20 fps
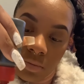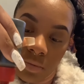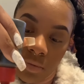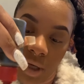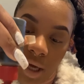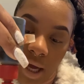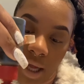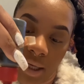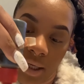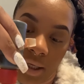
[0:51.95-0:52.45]

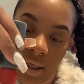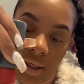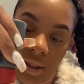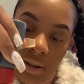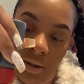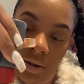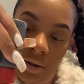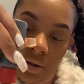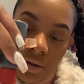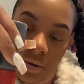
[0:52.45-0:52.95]

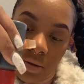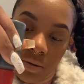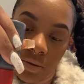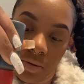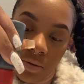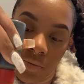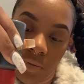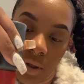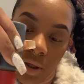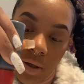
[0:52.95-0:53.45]
eyelash,
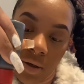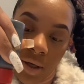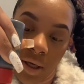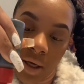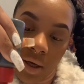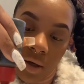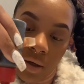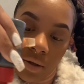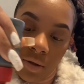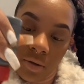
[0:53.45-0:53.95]
well,
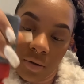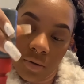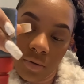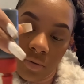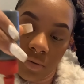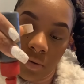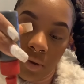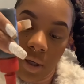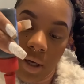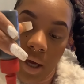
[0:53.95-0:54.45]
hair
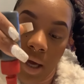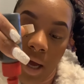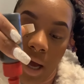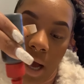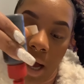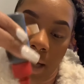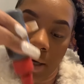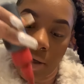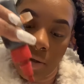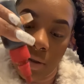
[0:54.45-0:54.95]
glue.
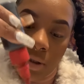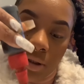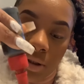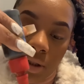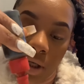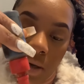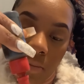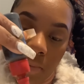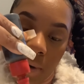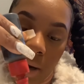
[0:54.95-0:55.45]
I know that
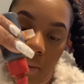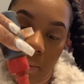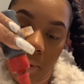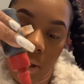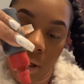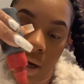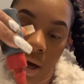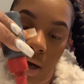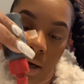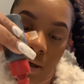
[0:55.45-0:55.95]
y'all
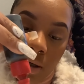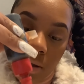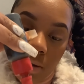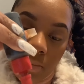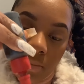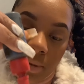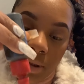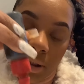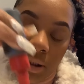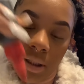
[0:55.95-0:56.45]
probably are gonna
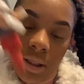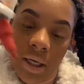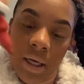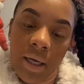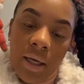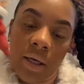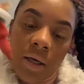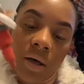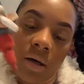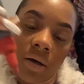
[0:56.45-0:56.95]
be
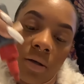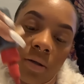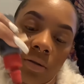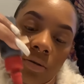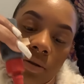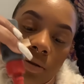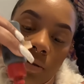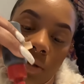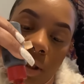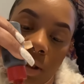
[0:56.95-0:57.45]
like, oh,
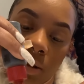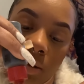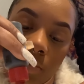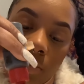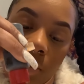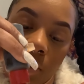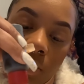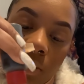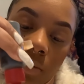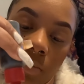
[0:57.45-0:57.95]
you're not
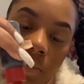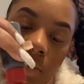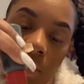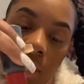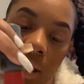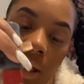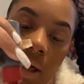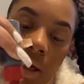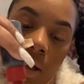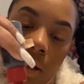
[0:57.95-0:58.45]
supposed to
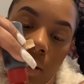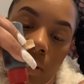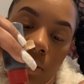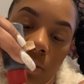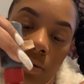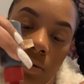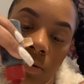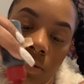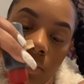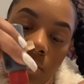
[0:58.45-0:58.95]
put hair
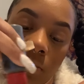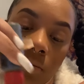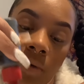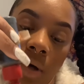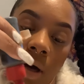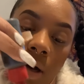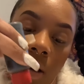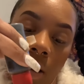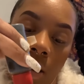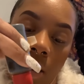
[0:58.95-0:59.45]
glue
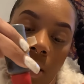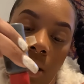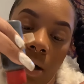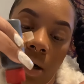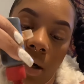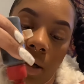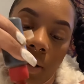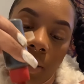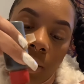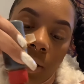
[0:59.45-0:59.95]

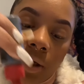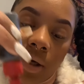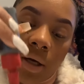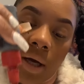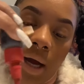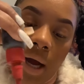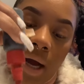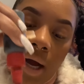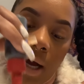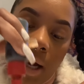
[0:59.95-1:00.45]
on your
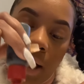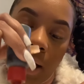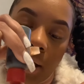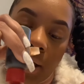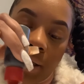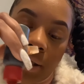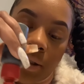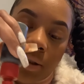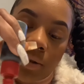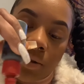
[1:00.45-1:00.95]

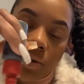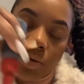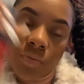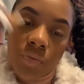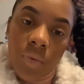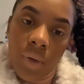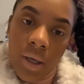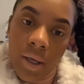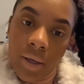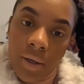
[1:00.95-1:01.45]
eyes.
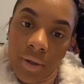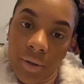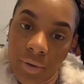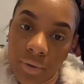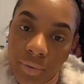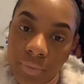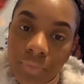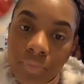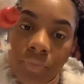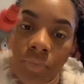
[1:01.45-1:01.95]

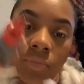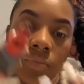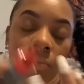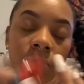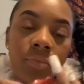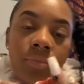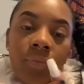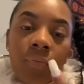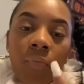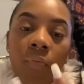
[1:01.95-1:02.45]
Well,
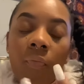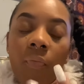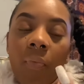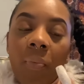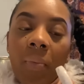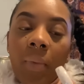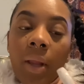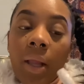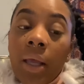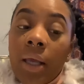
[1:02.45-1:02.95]

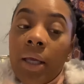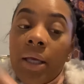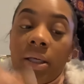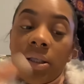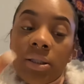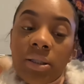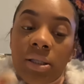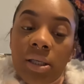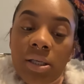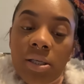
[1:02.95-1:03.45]
it
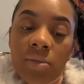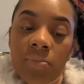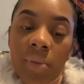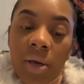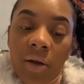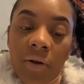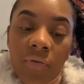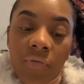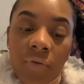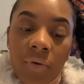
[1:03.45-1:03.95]
sticks
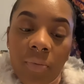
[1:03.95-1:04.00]
better for